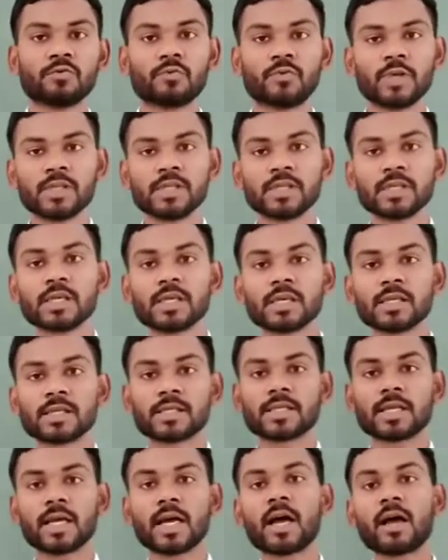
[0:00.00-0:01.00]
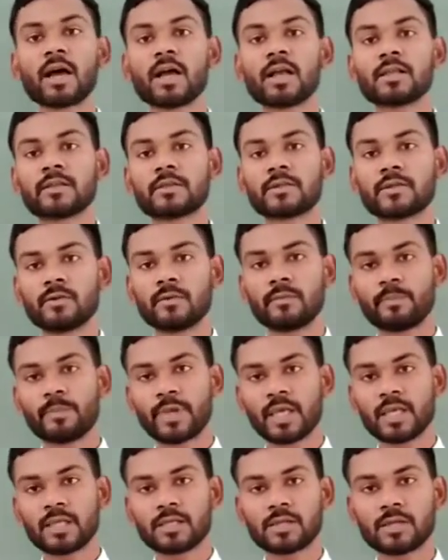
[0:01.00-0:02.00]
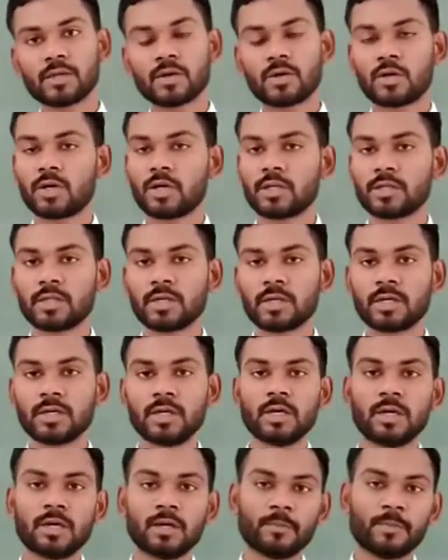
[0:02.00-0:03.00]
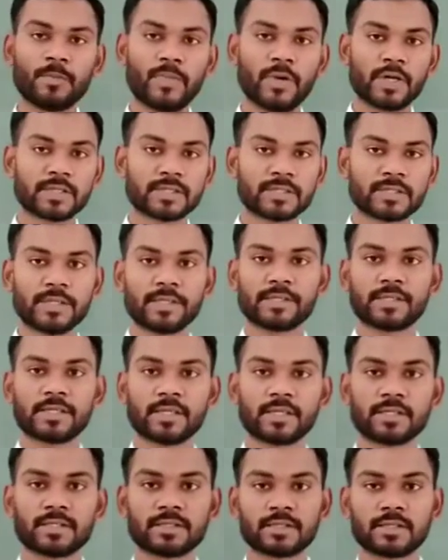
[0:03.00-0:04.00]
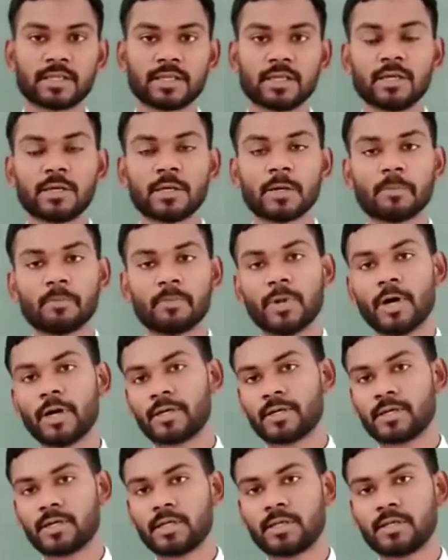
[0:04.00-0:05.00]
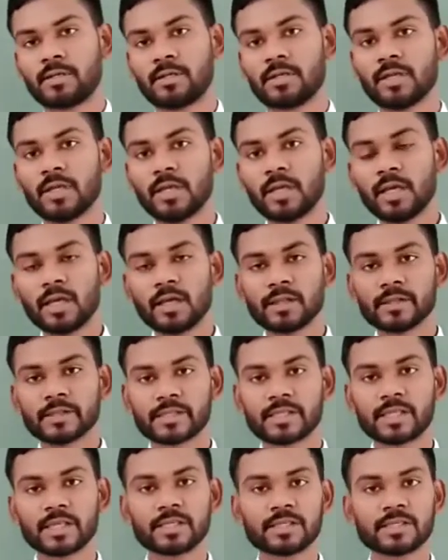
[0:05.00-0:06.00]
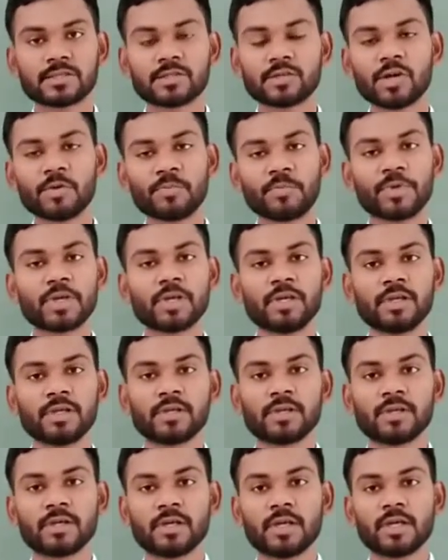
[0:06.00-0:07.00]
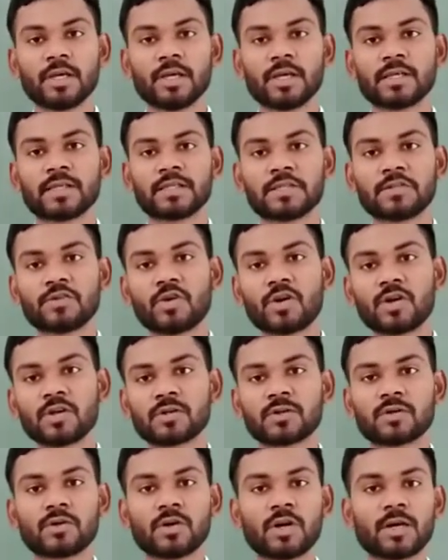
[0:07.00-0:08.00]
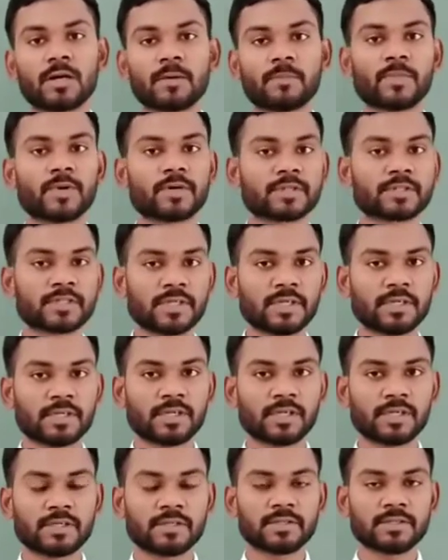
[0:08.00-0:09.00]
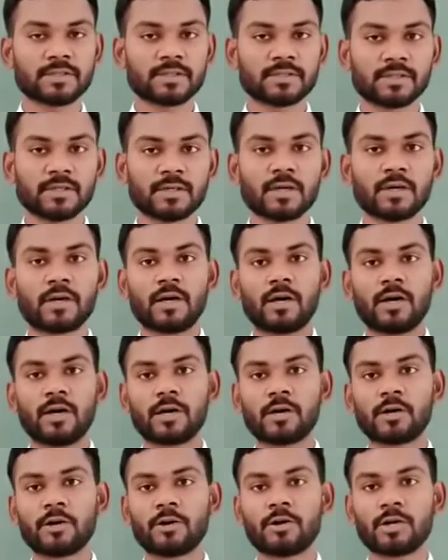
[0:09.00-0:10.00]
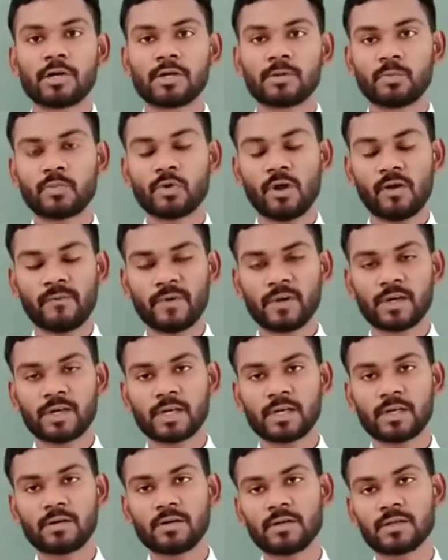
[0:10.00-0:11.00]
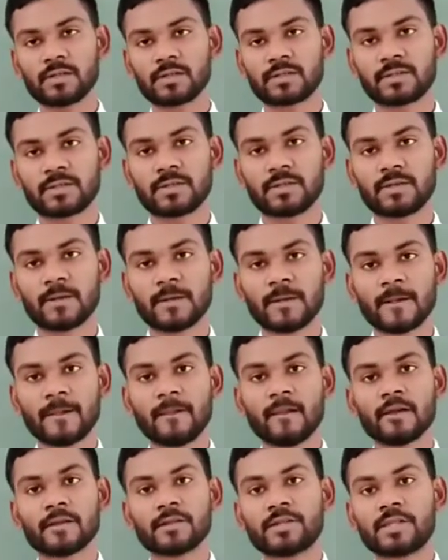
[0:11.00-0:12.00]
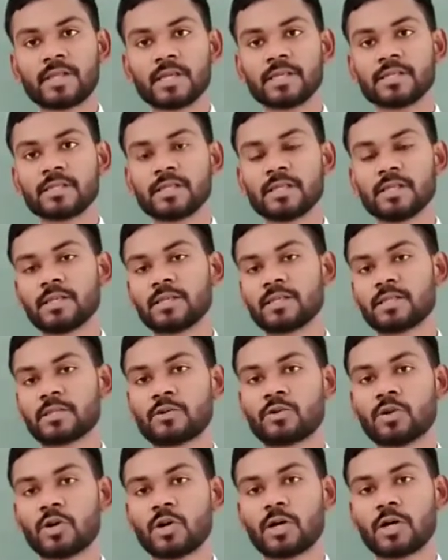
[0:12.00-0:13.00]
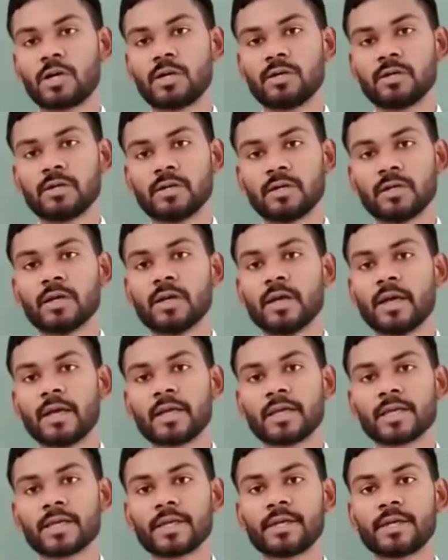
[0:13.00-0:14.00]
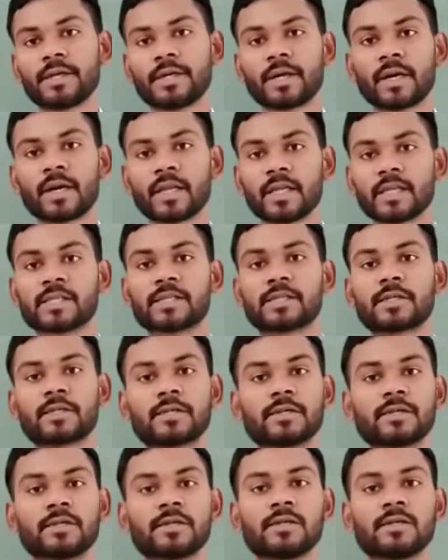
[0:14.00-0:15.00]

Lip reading: which is also based on the percentage, but this topic is not called percentage or not profit and loss. This is called interest.